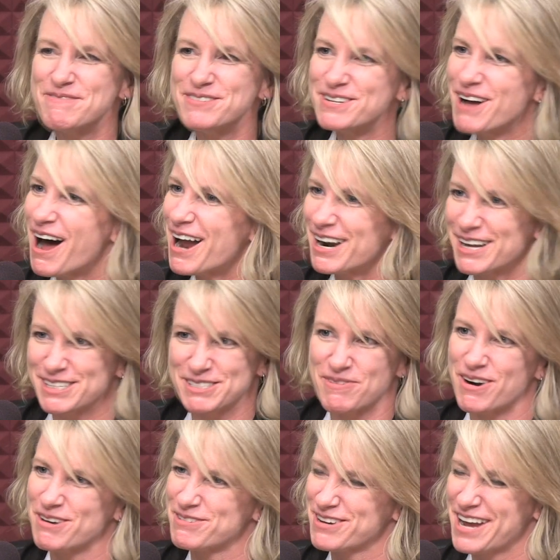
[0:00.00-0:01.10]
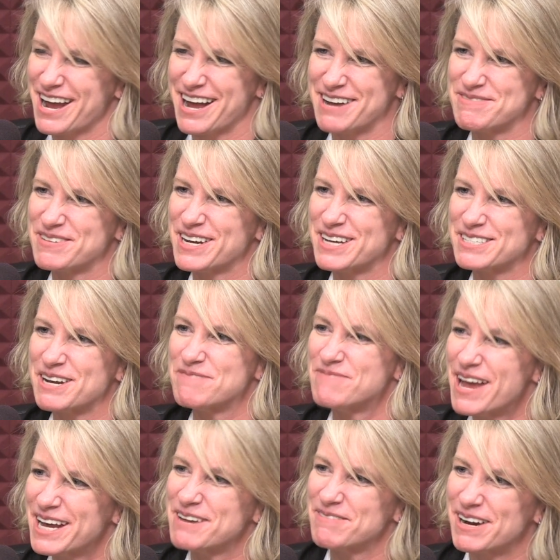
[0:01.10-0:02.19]
am not as smart as a cat because I'm
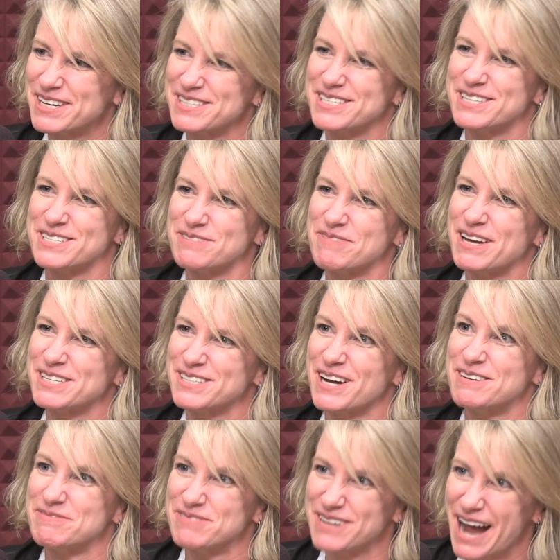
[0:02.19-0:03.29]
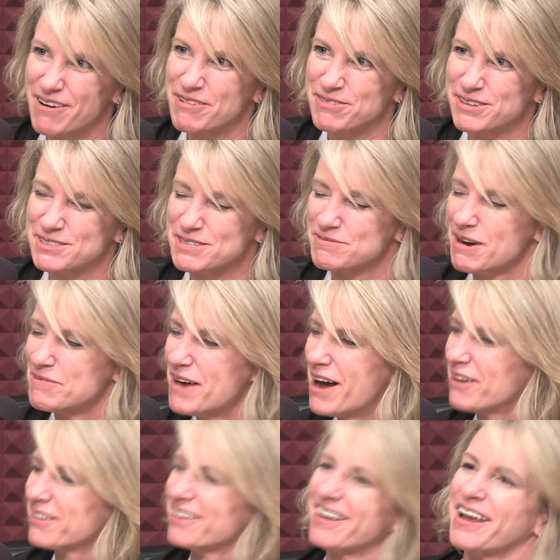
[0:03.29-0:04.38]
making my decision based on how it feels in my
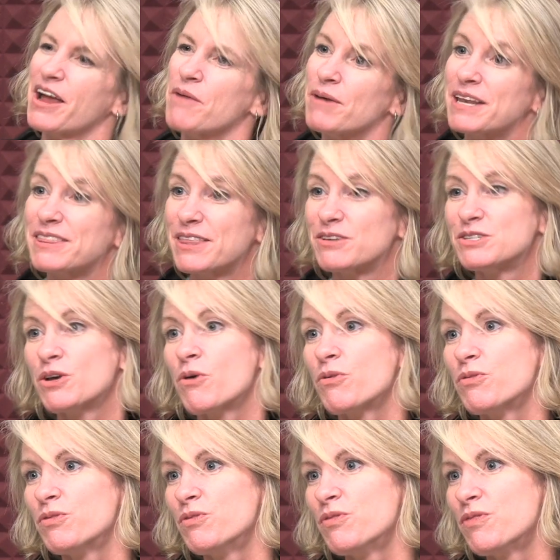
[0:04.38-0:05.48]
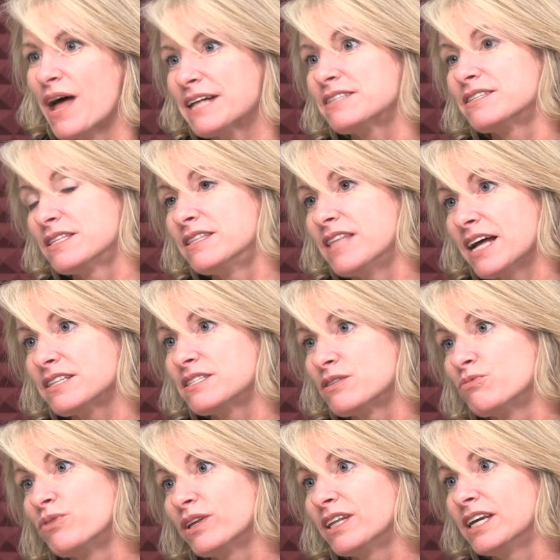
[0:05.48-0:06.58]
mouth. But so that's
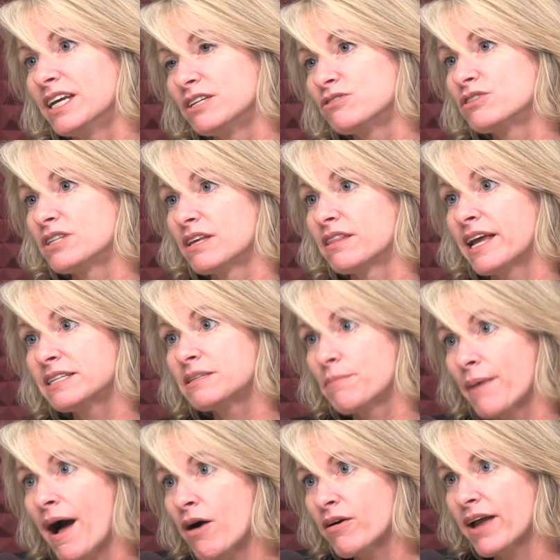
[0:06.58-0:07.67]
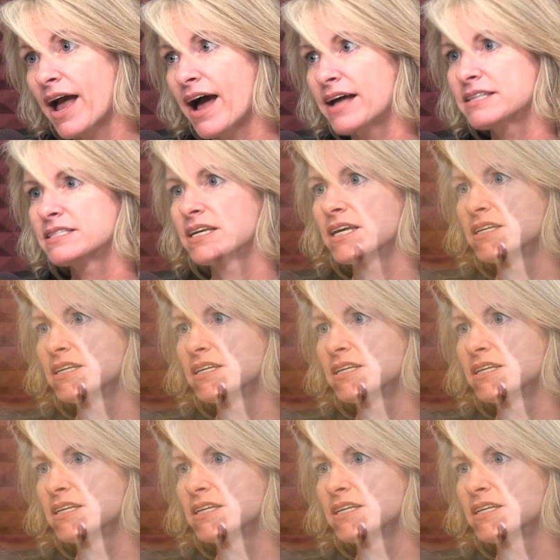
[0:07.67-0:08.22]
the really interesting things about cats